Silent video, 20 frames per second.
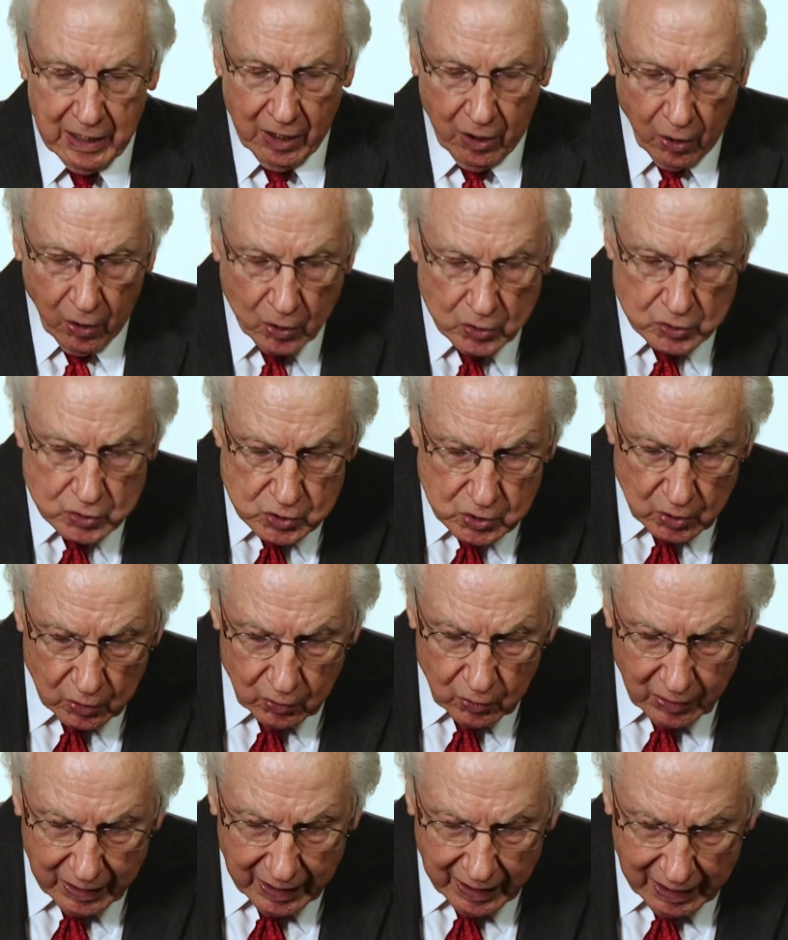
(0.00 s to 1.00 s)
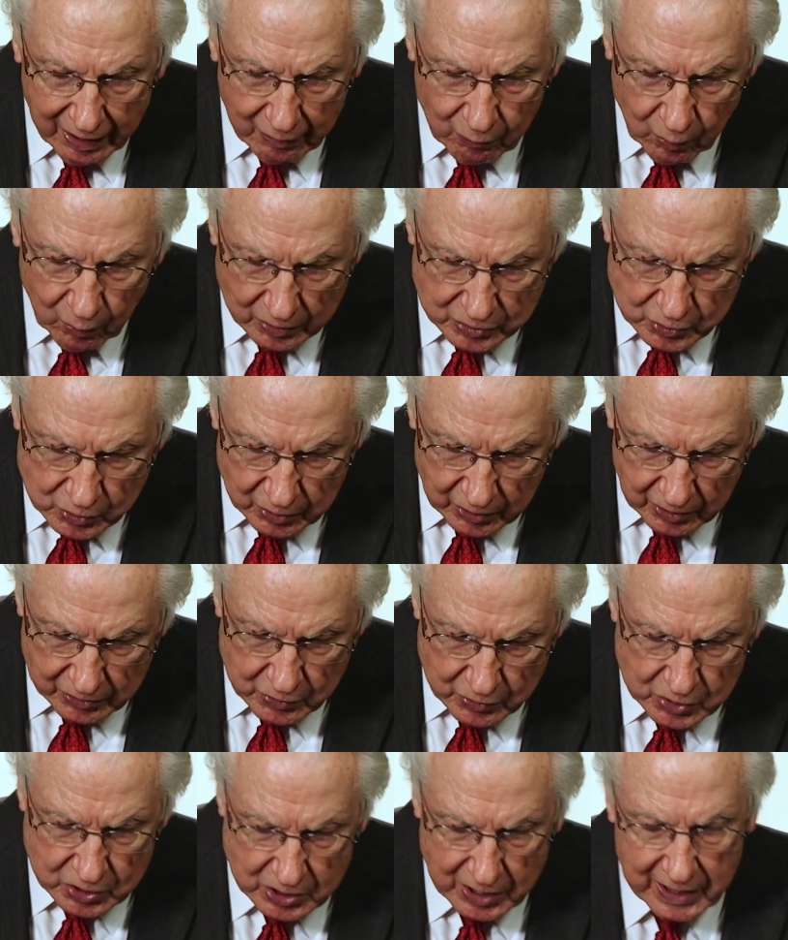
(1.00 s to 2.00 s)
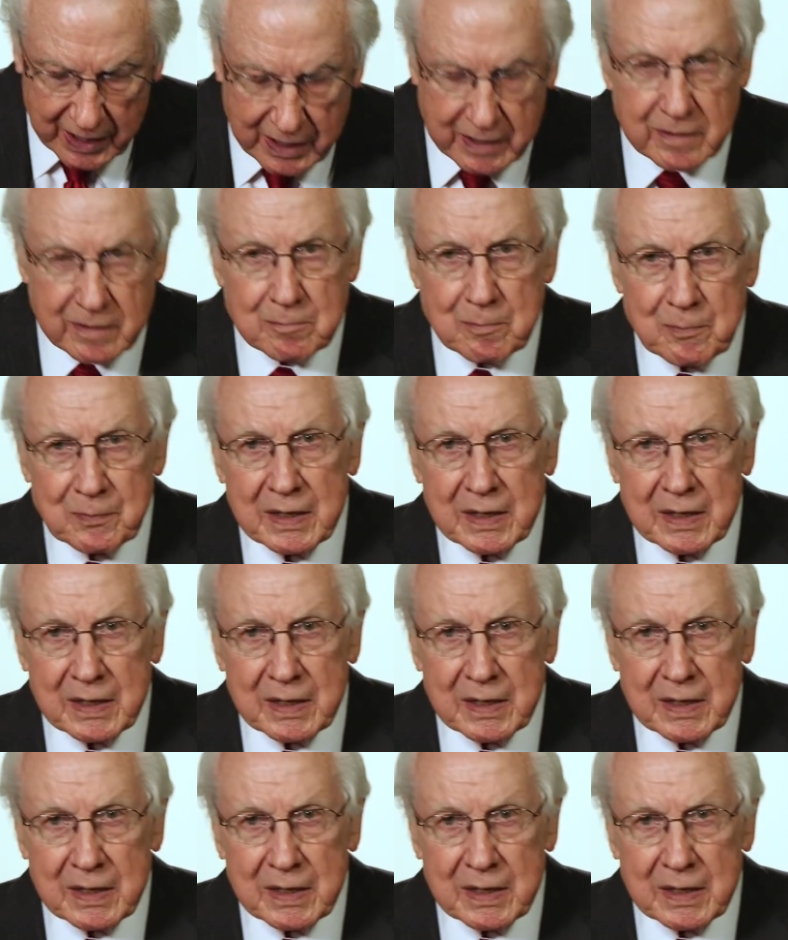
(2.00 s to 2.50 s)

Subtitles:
Also, I want you to understand